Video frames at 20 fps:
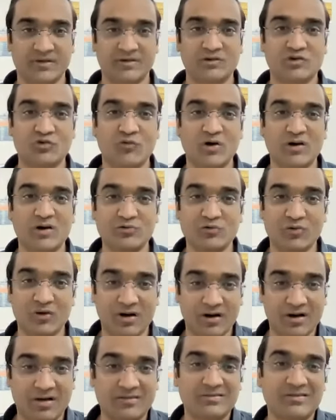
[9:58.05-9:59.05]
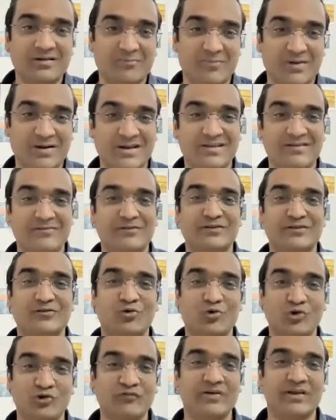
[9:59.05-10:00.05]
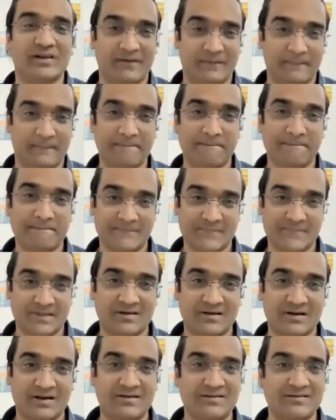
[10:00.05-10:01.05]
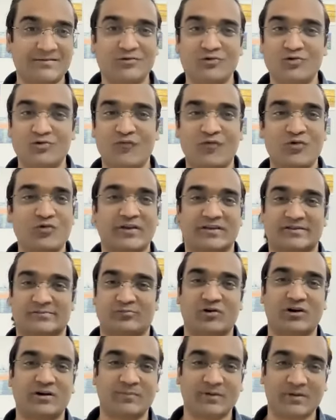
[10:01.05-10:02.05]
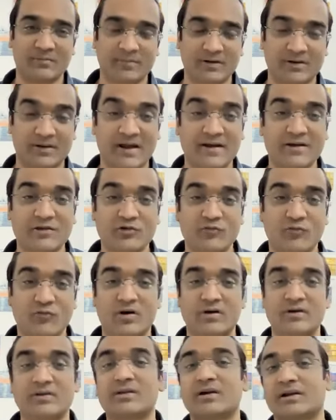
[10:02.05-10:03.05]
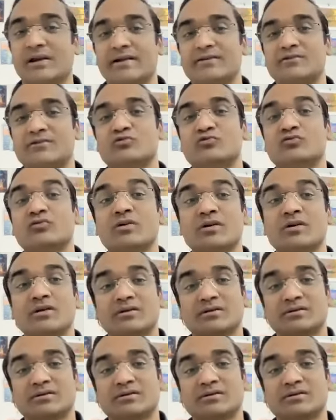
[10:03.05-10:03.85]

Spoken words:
You want to earn the money with a goodwill. right? You don't want to exploit people, and you want the client to